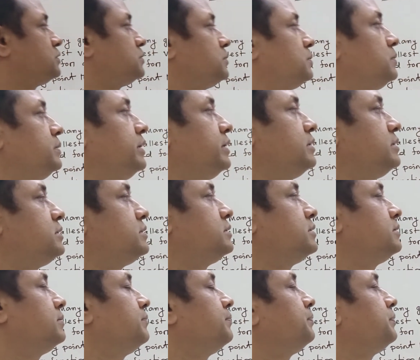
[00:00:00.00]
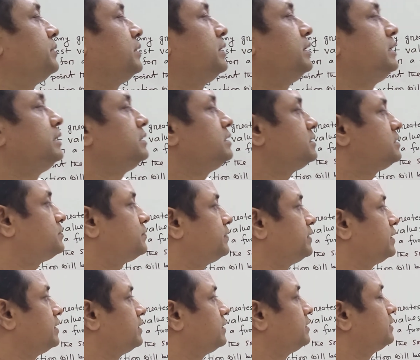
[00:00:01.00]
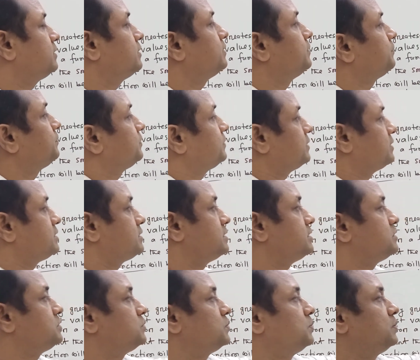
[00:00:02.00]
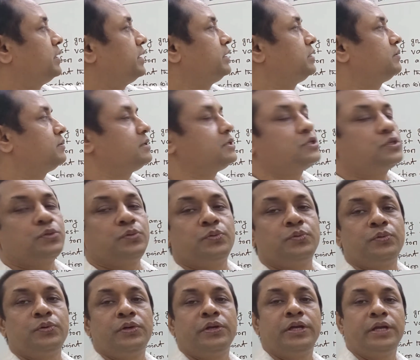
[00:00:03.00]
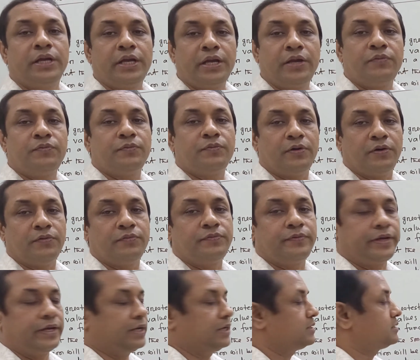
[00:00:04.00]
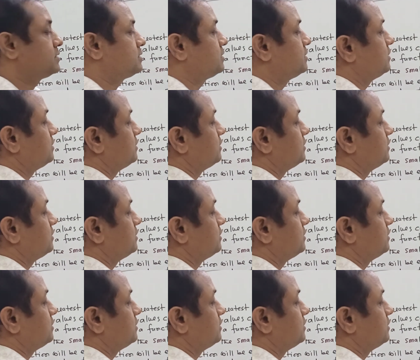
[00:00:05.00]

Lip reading: student, in this figure, this is y equals to f of x.